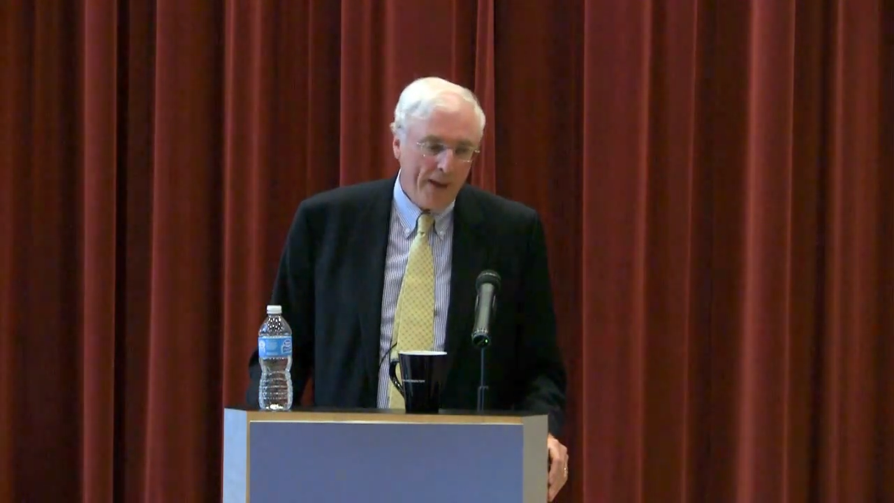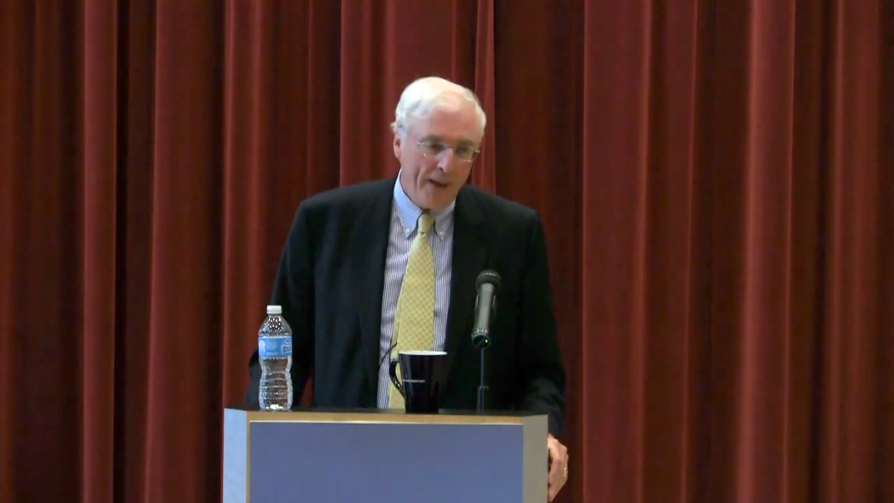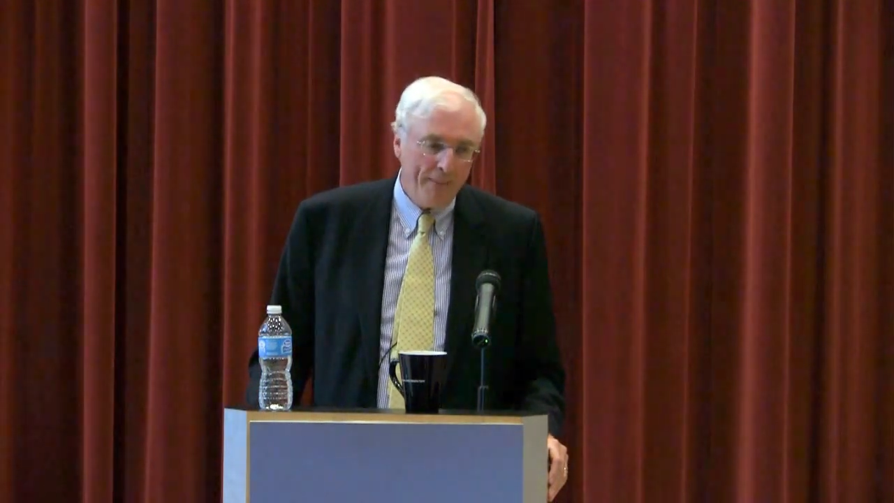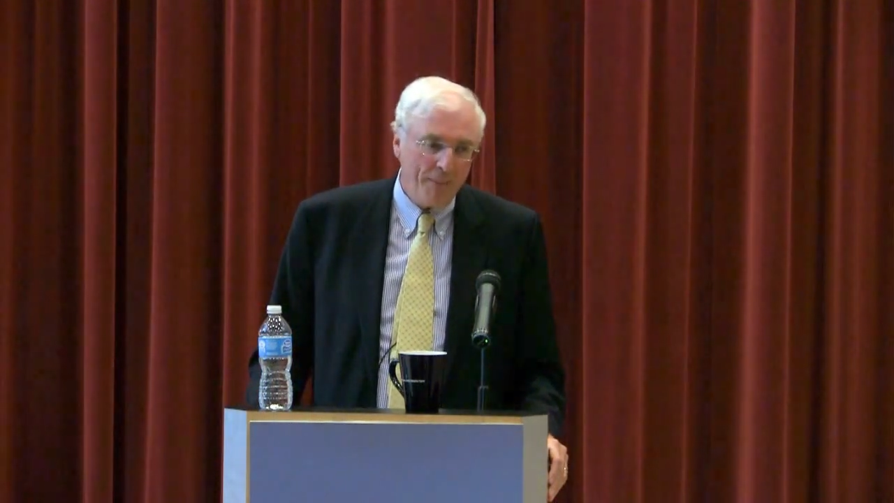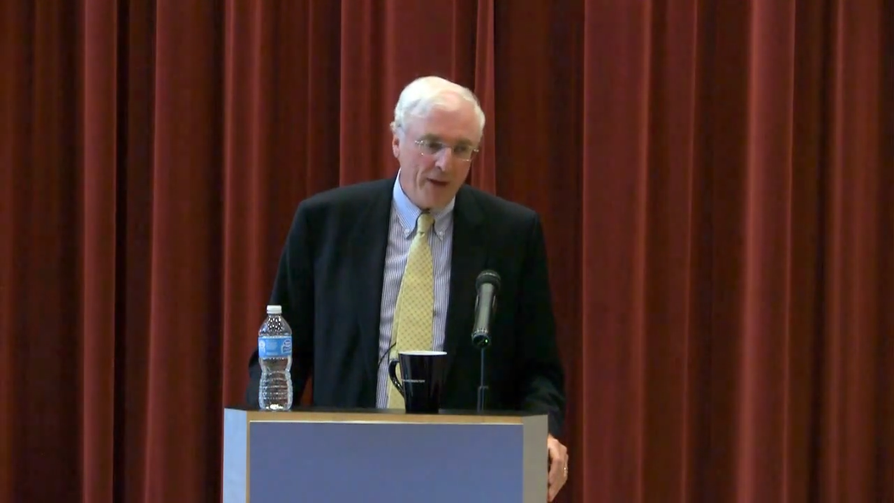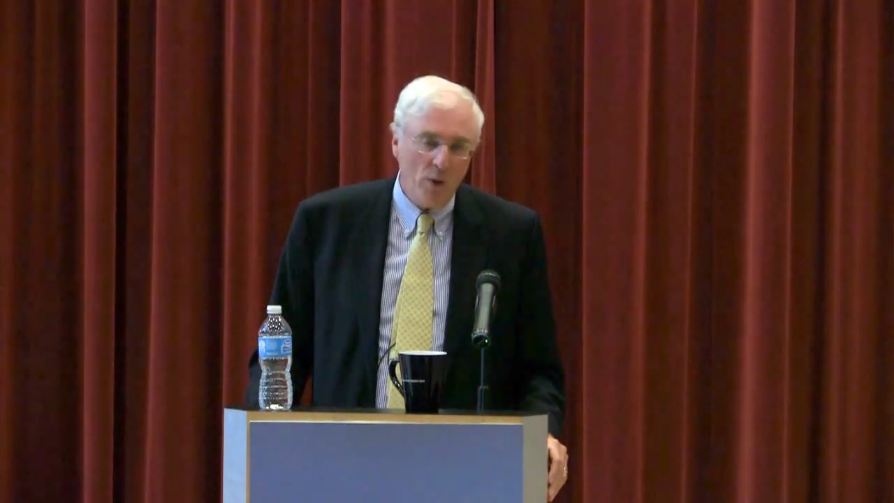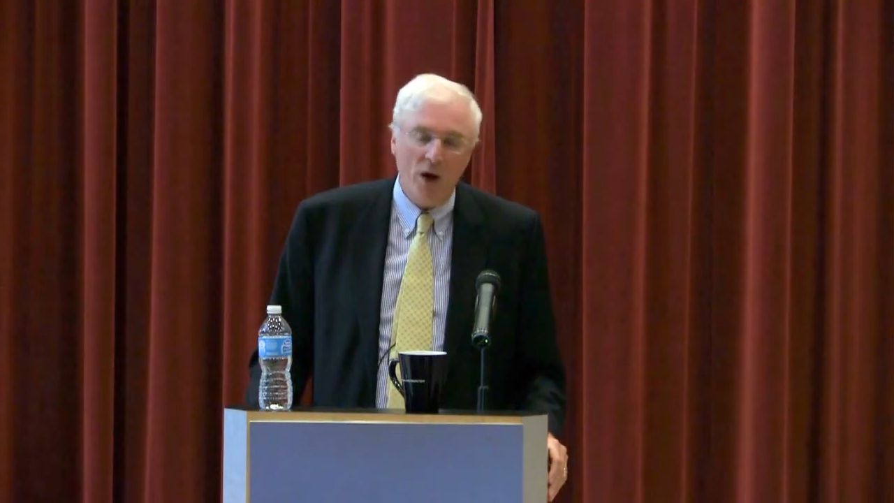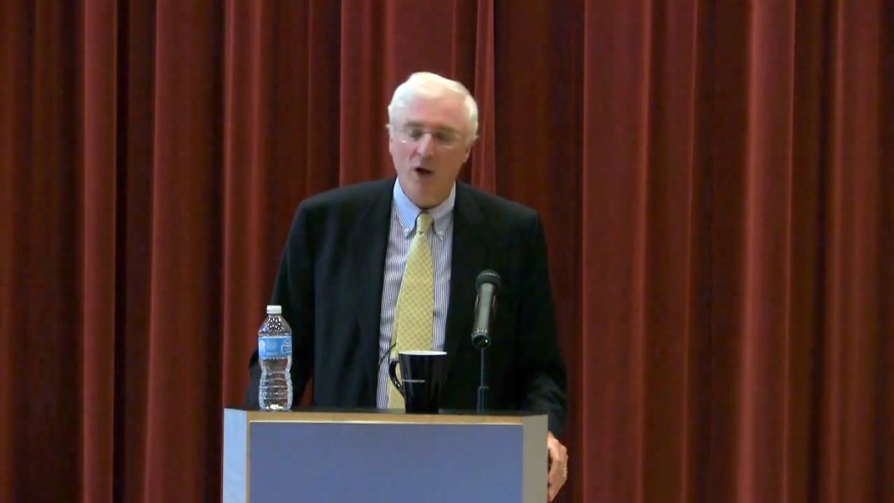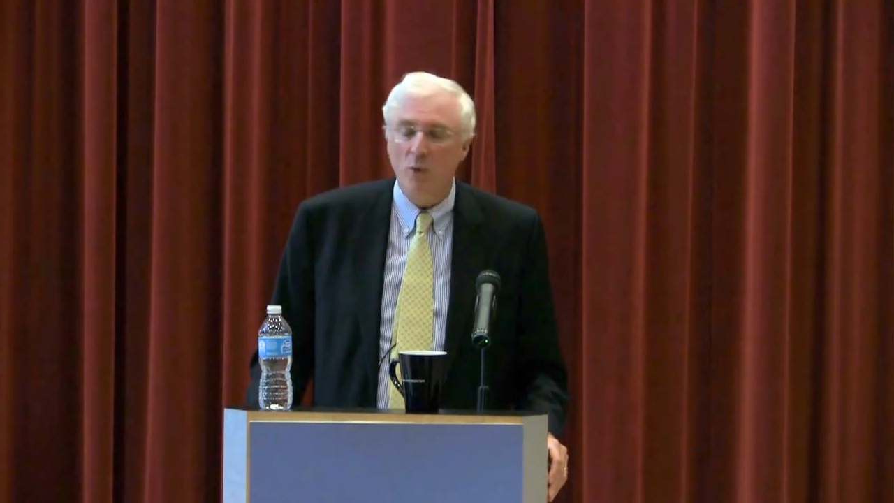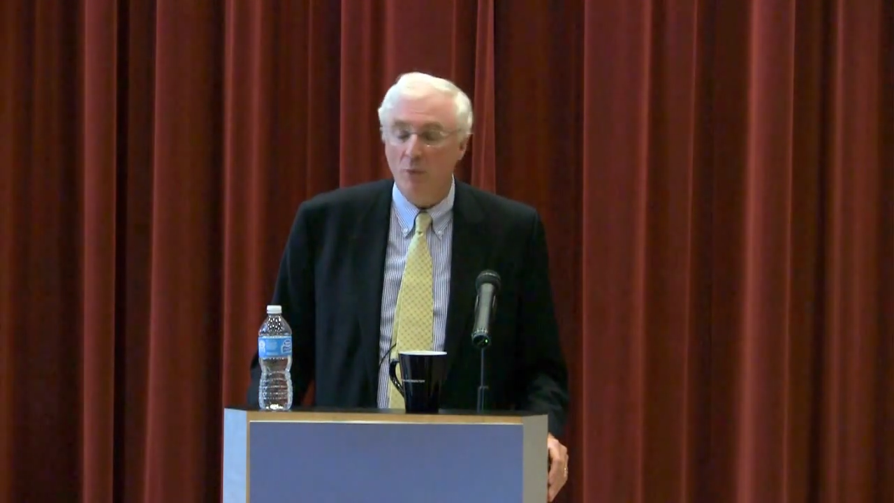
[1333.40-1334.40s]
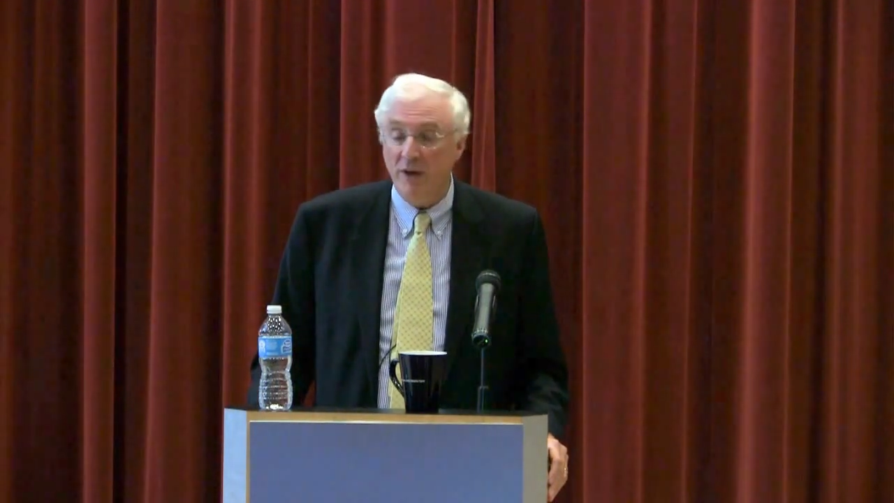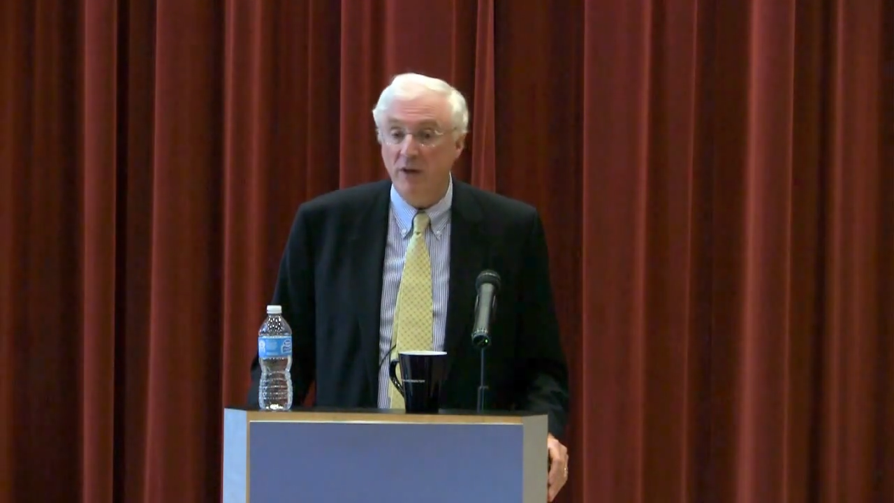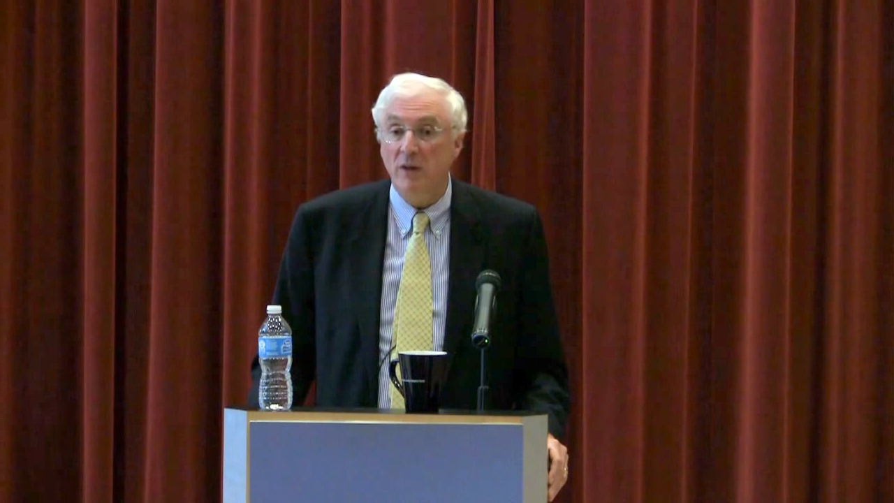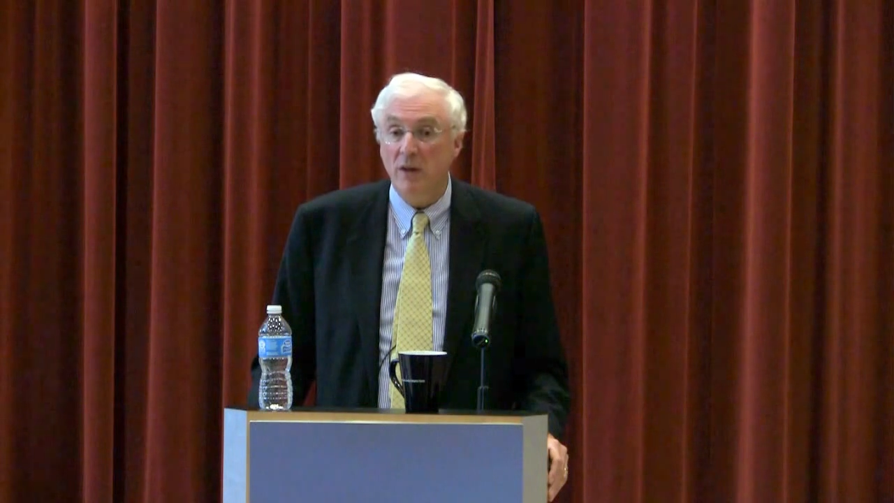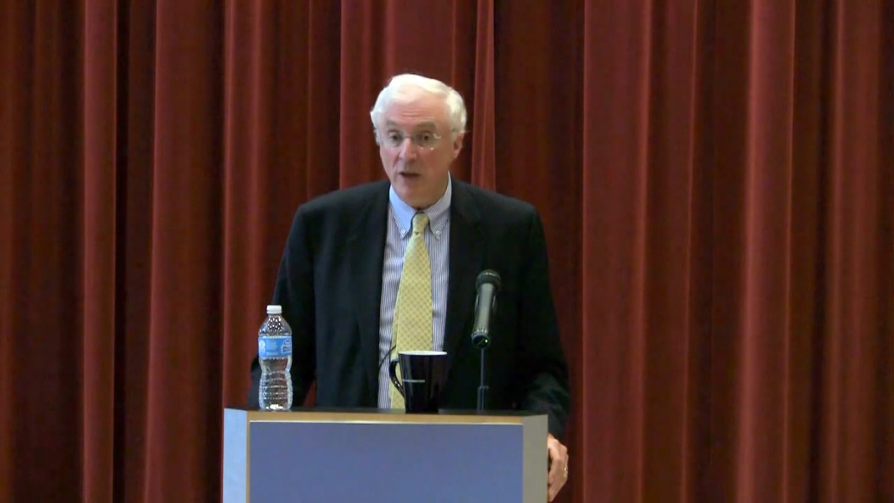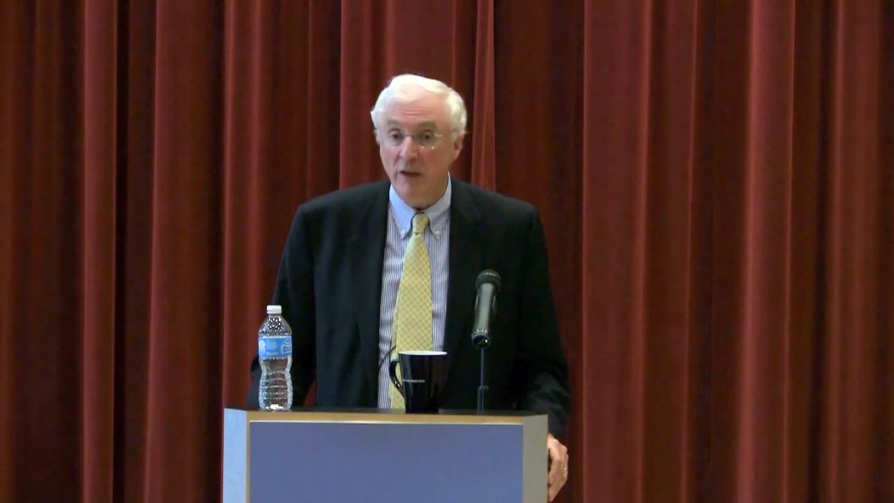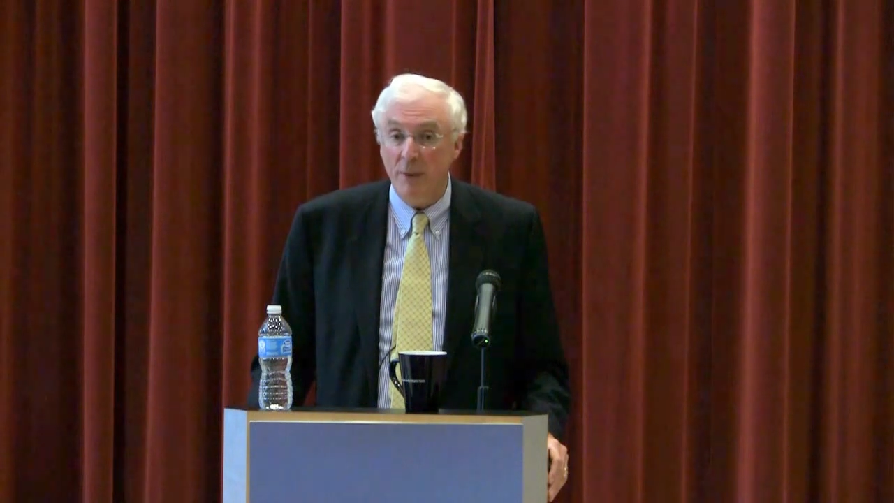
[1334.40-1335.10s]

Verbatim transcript: um, you know, Ireland would be uh,